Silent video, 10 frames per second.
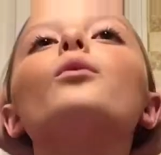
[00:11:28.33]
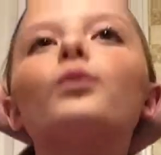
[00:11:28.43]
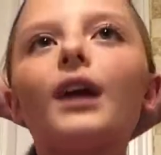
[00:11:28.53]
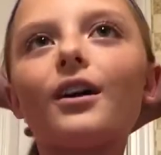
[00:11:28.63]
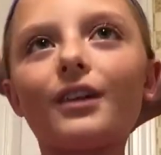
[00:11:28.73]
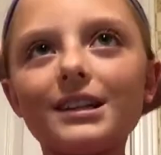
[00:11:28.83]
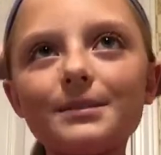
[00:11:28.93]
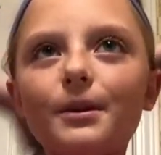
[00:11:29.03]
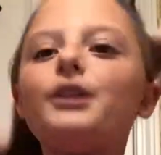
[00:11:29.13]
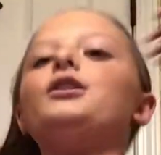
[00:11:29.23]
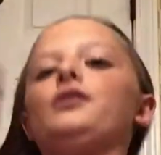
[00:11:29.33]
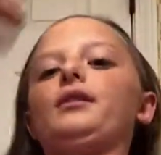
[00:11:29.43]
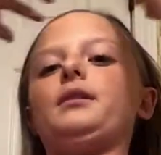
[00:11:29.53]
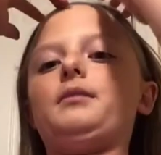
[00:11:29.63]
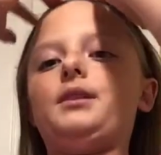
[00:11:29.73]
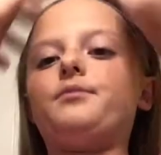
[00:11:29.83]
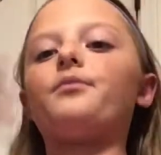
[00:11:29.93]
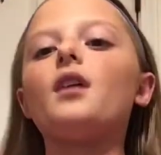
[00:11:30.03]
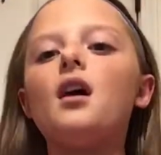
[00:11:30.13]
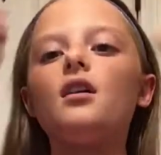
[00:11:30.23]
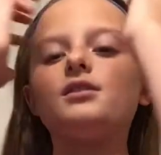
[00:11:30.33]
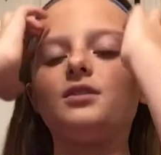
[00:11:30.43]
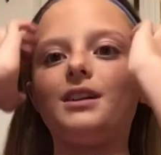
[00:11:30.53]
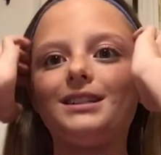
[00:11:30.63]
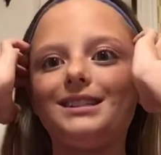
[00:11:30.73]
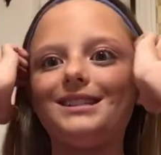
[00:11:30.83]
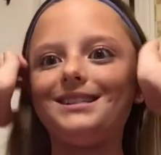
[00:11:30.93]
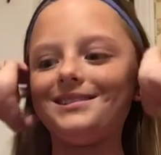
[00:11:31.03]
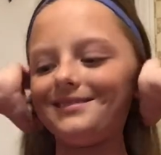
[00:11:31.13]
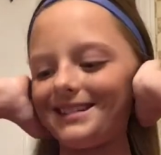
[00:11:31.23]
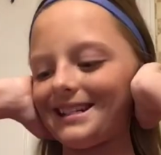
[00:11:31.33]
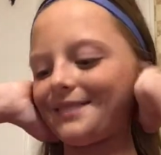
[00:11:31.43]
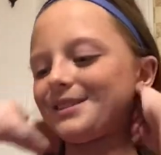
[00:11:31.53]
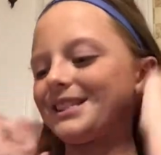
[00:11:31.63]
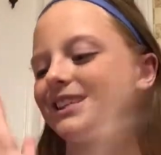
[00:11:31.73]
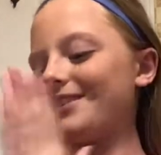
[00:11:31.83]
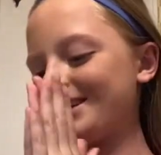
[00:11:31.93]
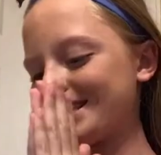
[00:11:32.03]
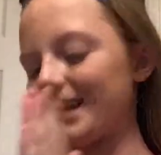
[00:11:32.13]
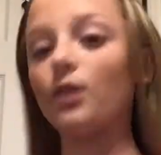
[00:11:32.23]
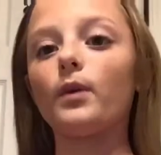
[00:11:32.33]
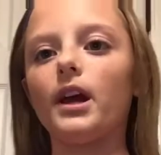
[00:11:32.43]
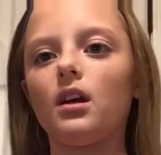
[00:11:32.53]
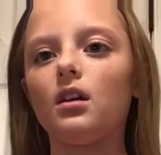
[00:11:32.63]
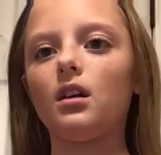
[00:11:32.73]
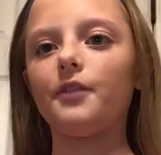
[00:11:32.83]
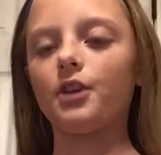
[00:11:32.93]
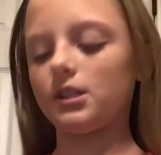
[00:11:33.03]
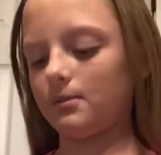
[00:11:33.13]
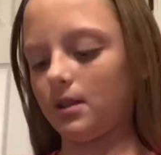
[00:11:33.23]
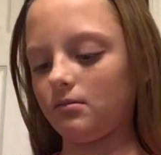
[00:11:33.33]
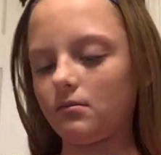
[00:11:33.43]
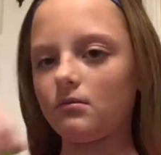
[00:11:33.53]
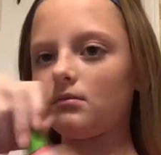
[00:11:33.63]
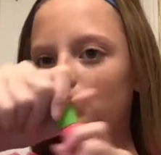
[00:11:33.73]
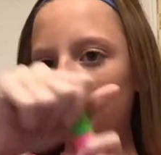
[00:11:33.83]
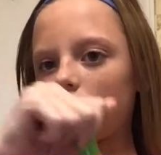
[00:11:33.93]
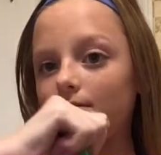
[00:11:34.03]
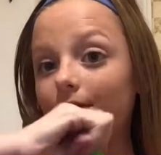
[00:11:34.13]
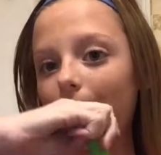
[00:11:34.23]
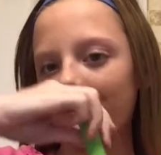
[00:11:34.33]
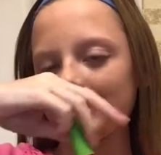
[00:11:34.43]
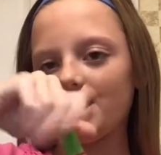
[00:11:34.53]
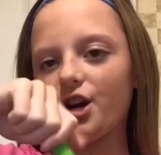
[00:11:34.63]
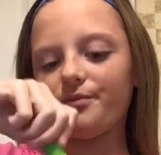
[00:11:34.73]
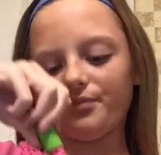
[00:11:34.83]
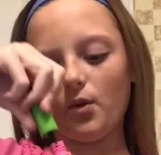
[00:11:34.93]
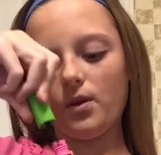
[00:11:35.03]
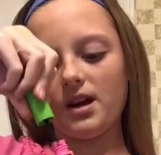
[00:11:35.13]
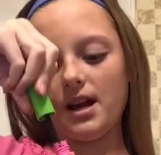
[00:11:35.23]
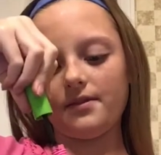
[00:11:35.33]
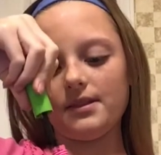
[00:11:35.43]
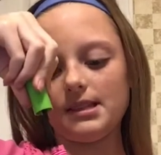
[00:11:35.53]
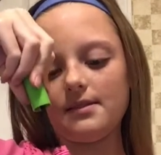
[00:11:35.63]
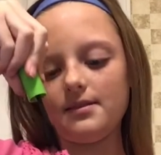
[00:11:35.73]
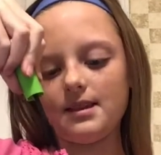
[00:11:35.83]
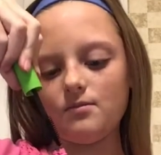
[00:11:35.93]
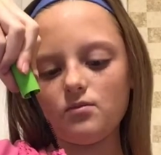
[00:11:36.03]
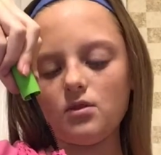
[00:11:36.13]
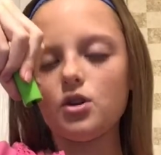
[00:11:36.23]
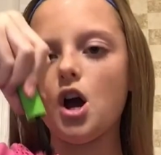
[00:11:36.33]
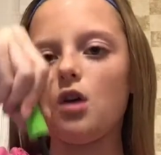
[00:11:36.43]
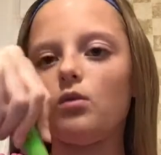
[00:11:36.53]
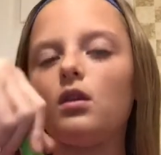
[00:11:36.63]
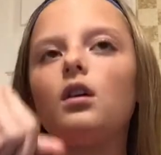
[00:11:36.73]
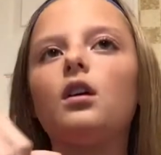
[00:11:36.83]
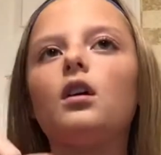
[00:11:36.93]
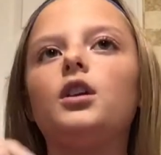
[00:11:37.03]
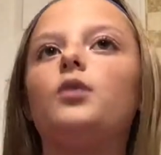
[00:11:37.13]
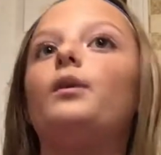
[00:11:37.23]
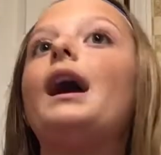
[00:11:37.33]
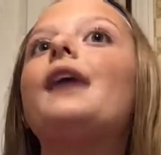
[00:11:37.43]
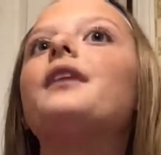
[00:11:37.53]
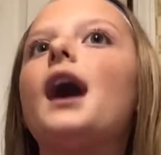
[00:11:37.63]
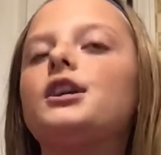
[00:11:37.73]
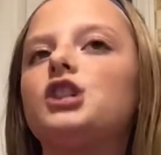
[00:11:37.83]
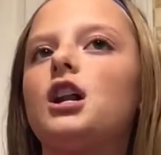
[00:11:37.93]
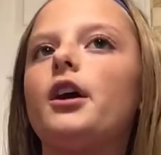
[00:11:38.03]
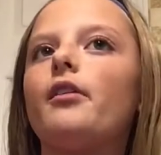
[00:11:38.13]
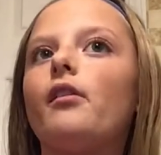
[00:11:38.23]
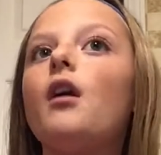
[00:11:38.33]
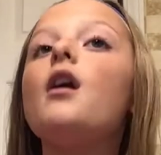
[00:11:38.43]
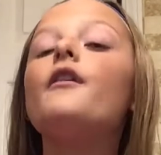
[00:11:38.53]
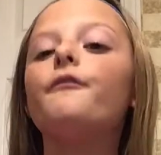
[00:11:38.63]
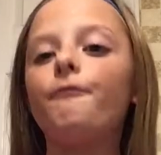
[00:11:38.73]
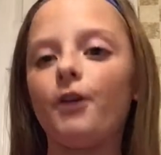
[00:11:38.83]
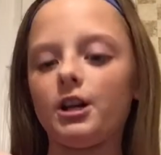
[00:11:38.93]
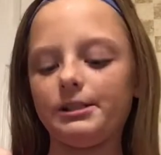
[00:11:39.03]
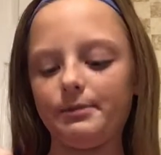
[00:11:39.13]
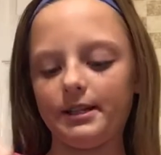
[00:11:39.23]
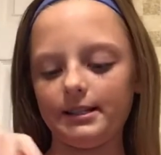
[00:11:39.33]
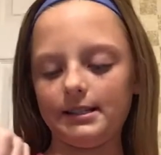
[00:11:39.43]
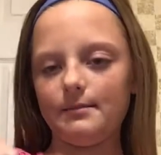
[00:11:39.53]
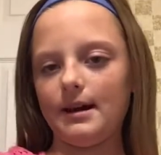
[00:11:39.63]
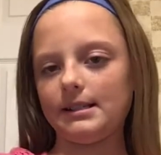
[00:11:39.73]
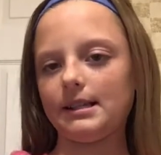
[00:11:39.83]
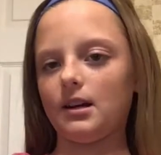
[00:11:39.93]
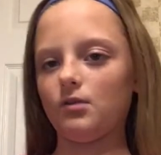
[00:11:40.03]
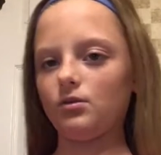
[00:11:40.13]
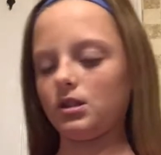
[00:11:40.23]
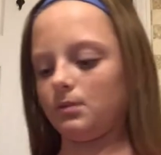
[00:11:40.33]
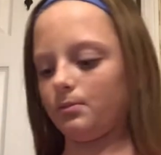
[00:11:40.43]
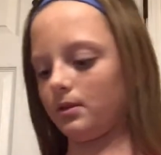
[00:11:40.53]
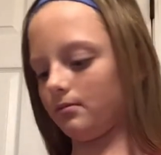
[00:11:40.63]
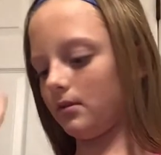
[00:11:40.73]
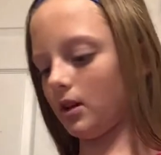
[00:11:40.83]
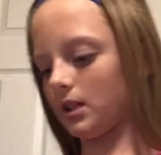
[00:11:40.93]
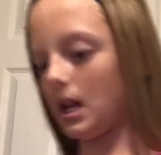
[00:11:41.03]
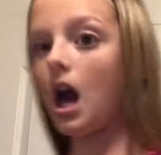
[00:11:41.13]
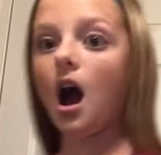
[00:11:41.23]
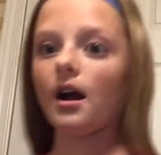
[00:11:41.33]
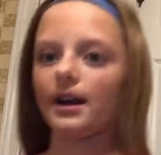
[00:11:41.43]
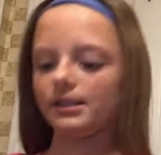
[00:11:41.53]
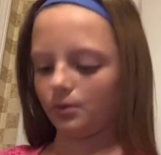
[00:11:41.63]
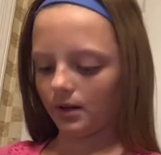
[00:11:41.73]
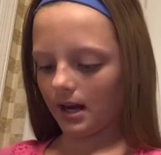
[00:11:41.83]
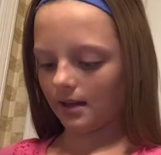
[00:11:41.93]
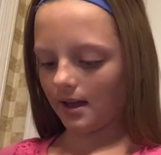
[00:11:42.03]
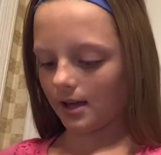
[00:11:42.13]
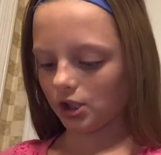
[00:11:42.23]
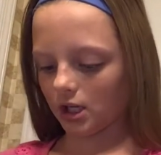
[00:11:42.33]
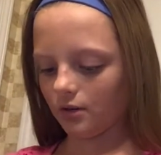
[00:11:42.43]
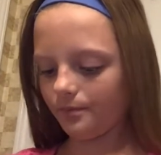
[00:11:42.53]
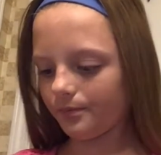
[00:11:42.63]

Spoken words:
not crazy part, you know what I mean. So let's do it. I'm so excited. Wait, I forgot something. Mascara. We're gonna add this and then we add the eyeshadow first because the mascara will just be great. Okay, so we're gonna add the eyeshadow.